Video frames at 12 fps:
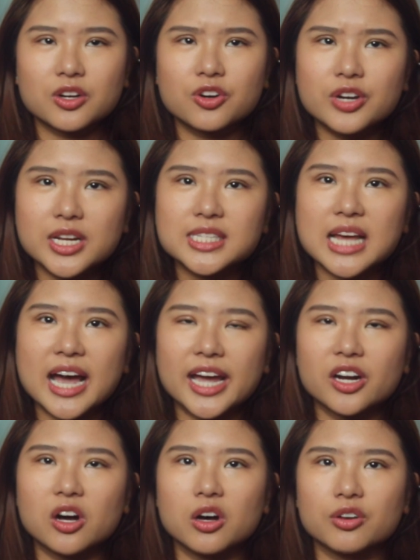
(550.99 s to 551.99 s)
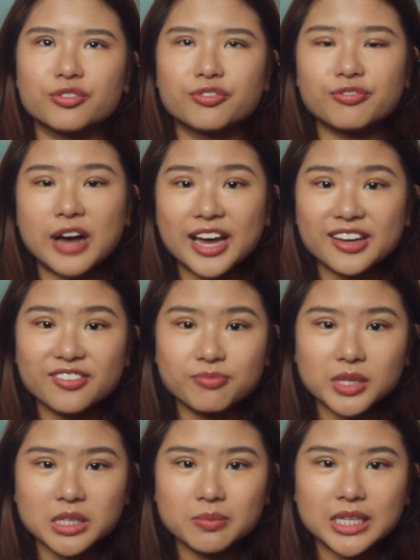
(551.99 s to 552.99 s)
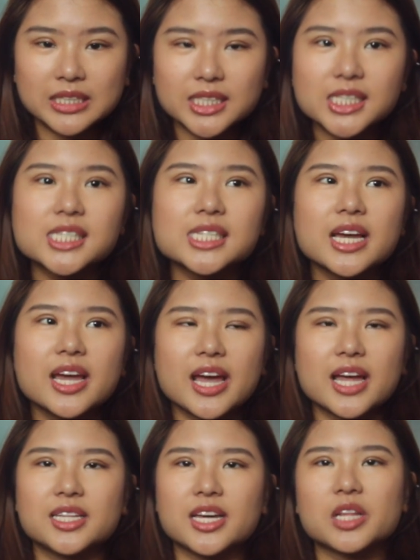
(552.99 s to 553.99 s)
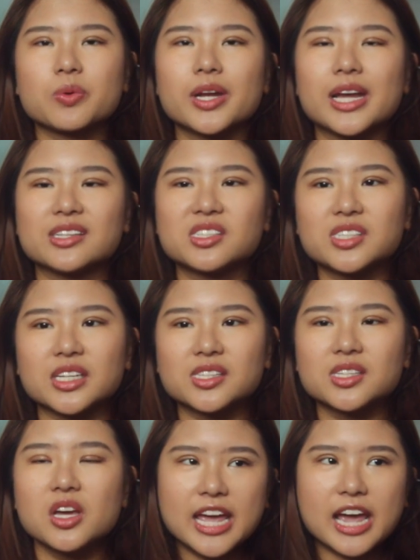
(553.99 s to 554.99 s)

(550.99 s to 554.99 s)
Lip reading: crease height of 5mm and the other one has 6,